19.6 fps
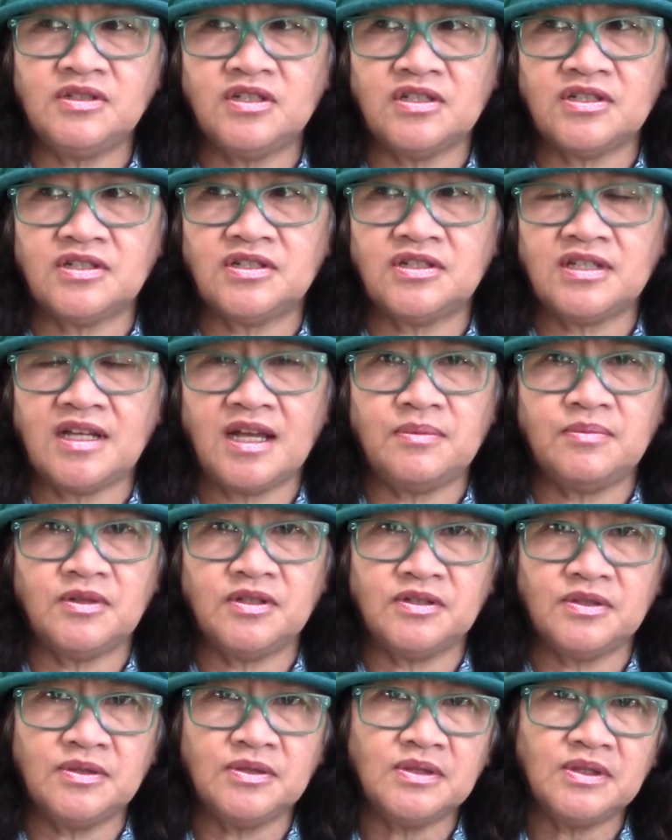just type
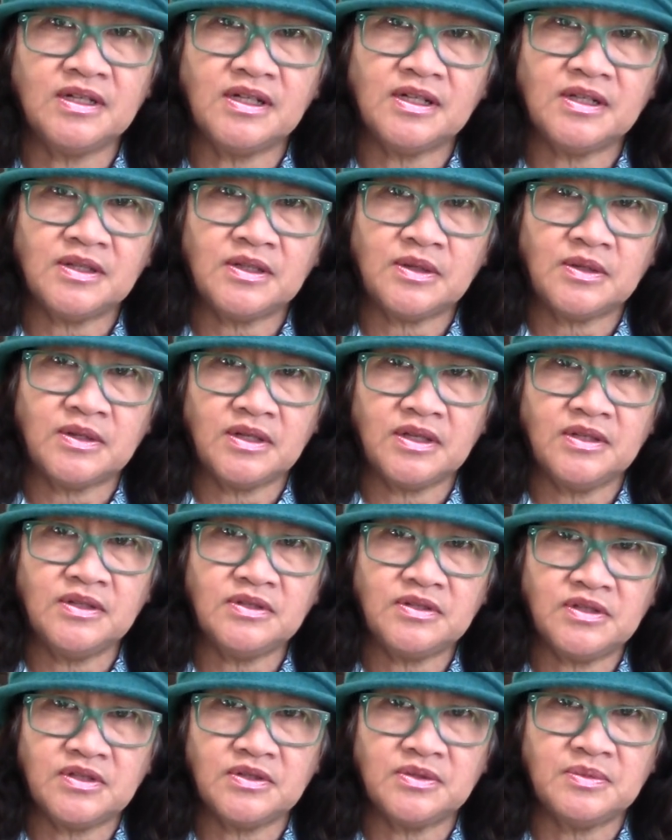on Google or
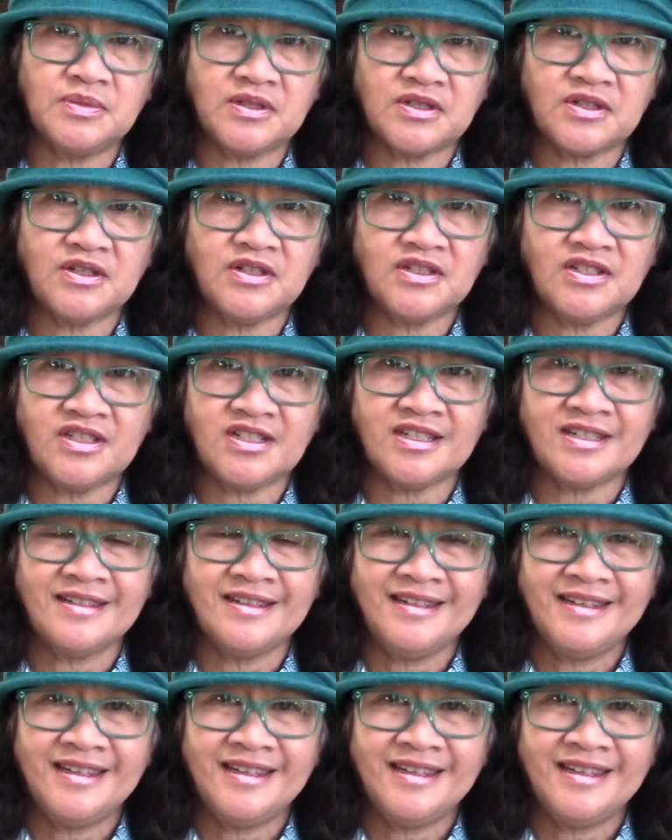YouTube search